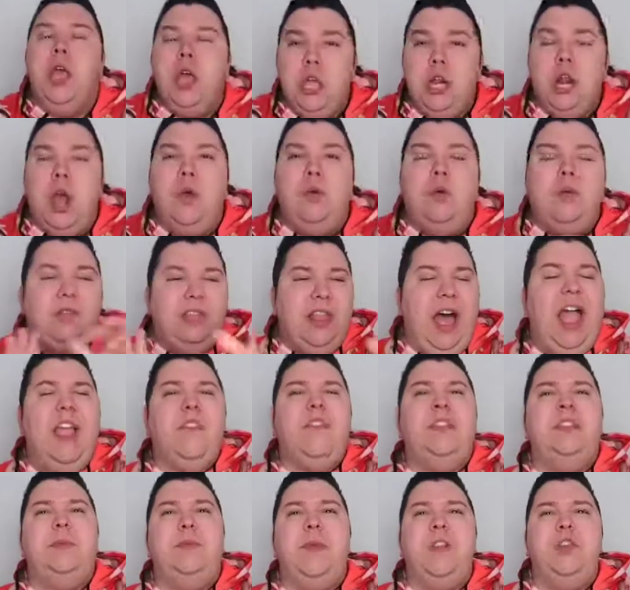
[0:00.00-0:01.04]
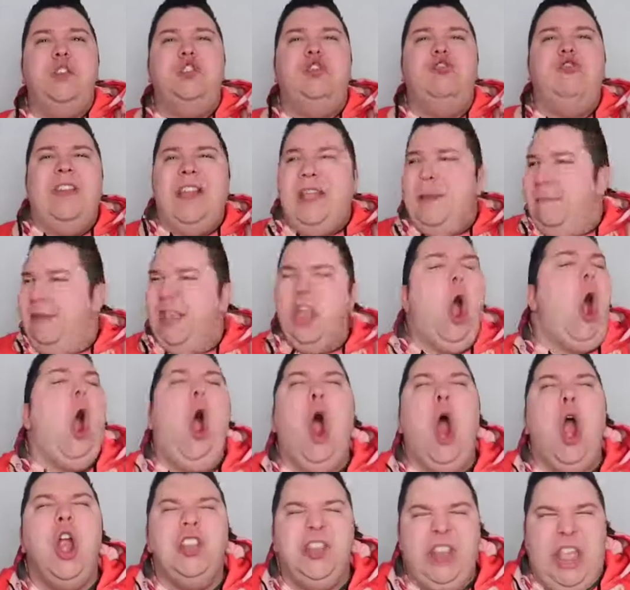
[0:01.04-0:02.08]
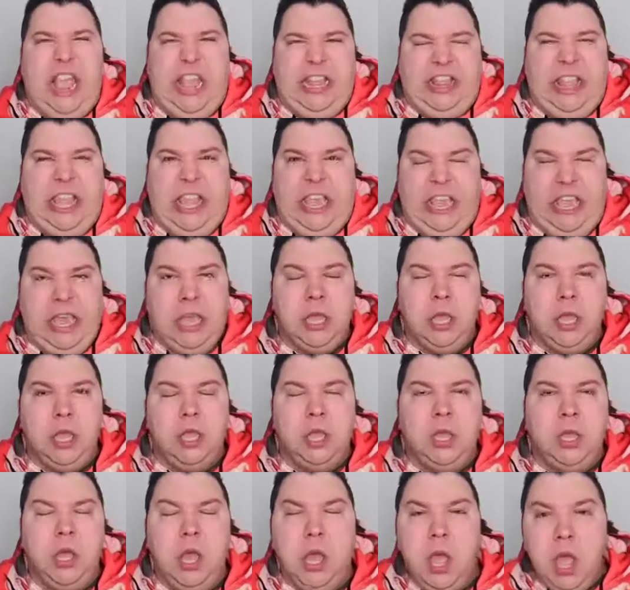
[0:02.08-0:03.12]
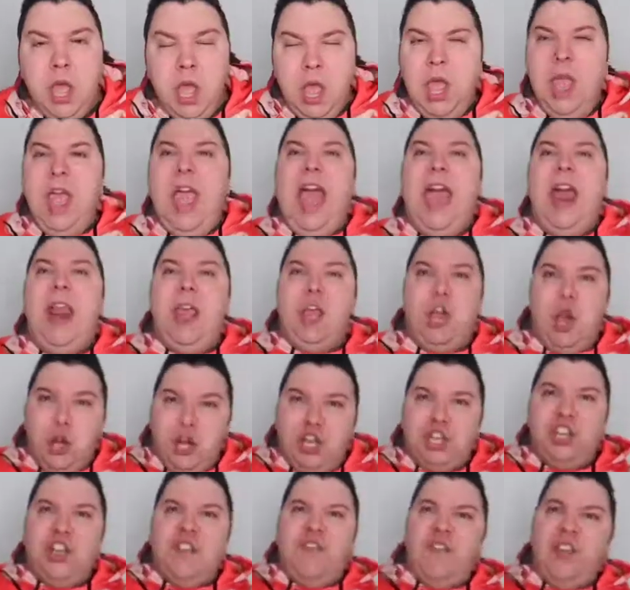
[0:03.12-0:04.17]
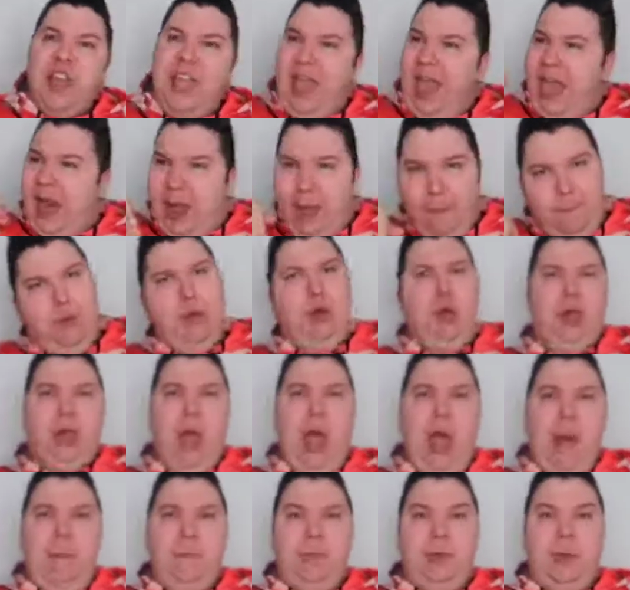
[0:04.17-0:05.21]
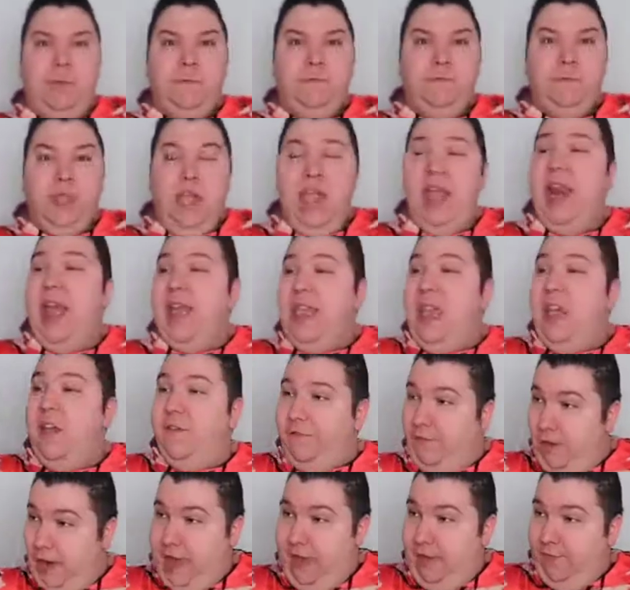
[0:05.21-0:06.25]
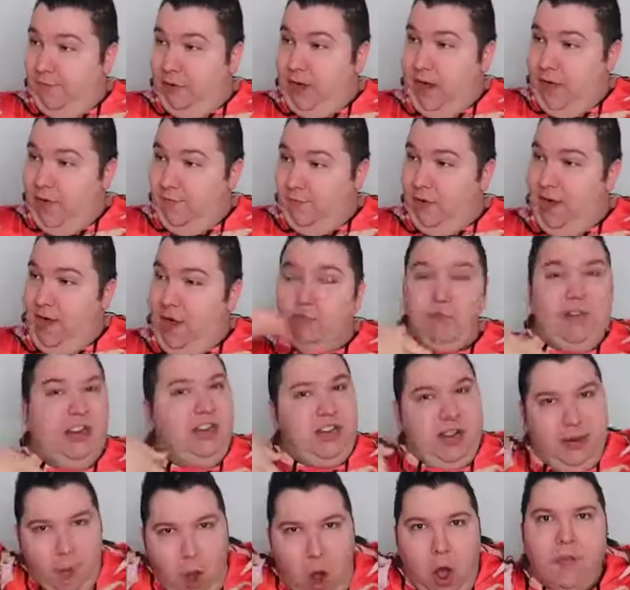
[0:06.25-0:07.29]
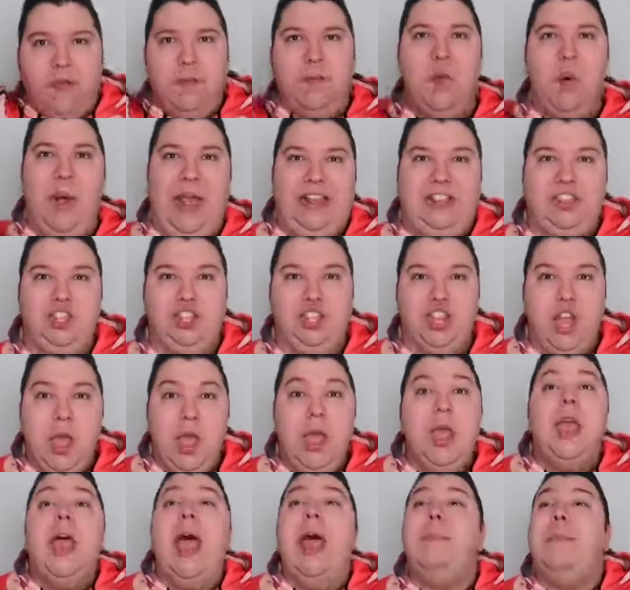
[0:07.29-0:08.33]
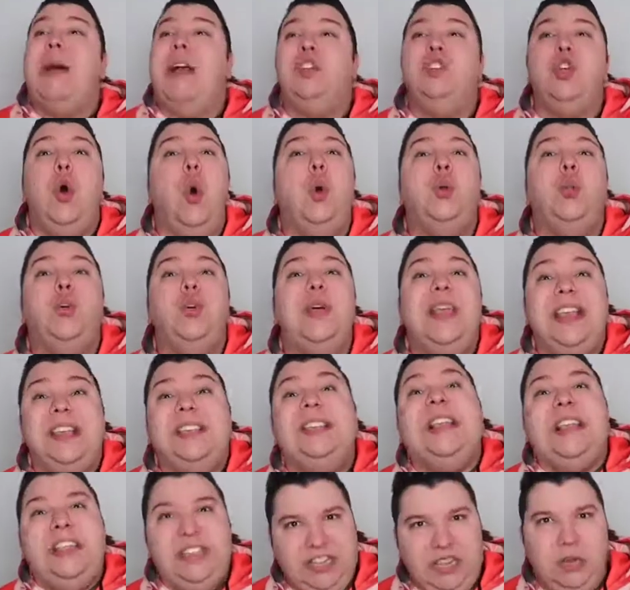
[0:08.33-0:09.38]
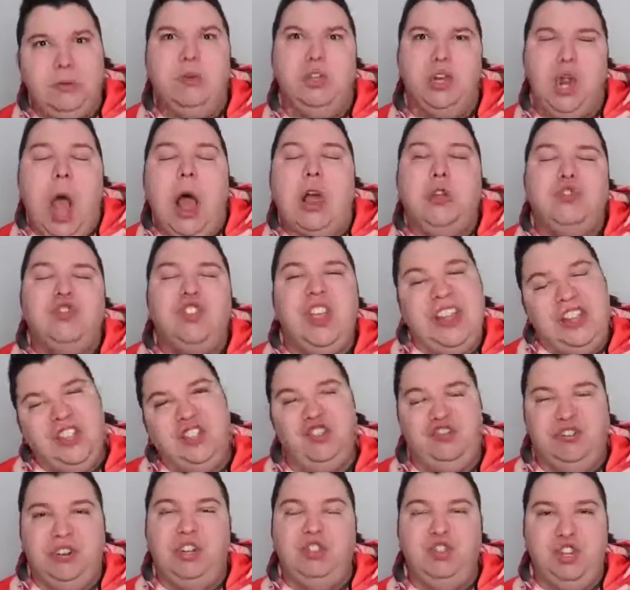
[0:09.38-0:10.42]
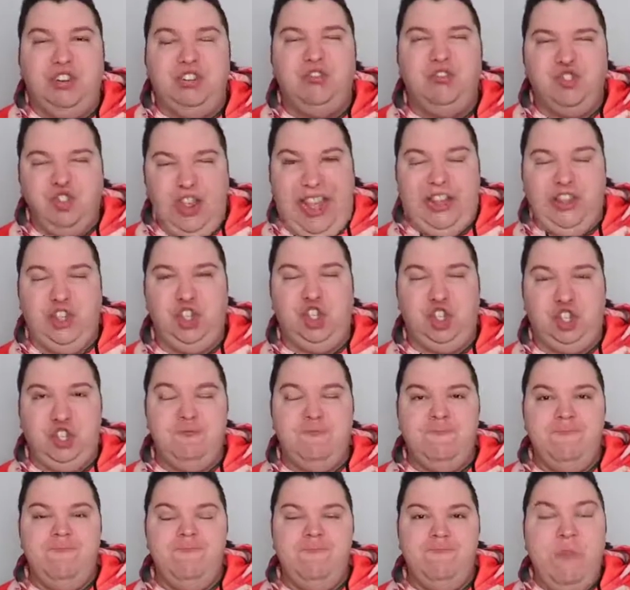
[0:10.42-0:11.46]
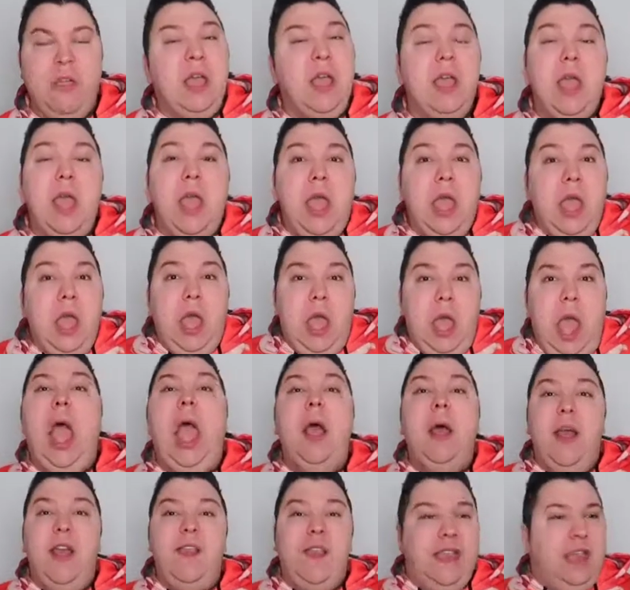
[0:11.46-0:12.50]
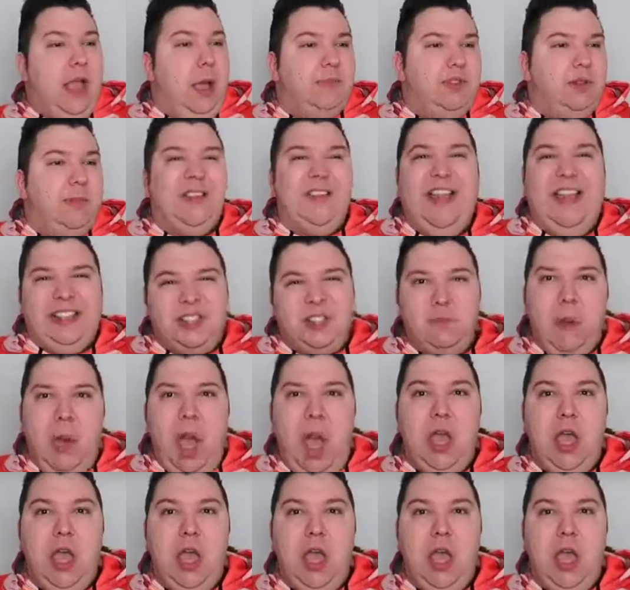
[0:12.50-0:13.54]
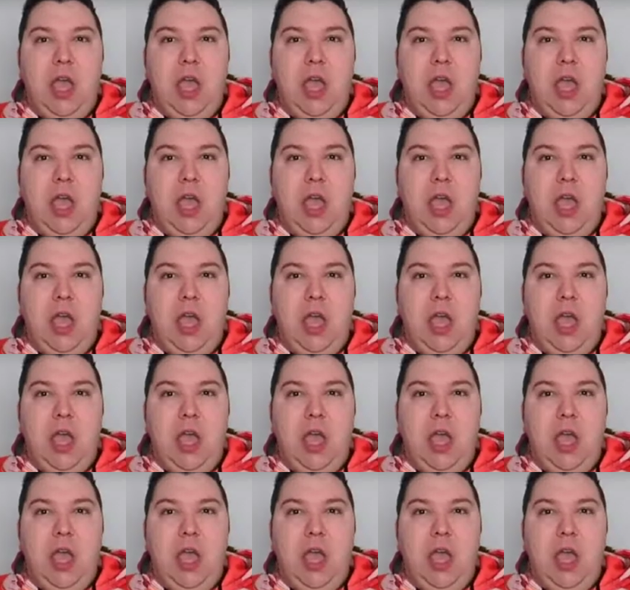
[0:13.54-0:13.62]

You know, life has been treating me hard lately. And I go to Chick-fil-A and I pull up and I get free, free, free, redeem all the points. And my total is zero dollars and zero cents. And they come to me and they smile.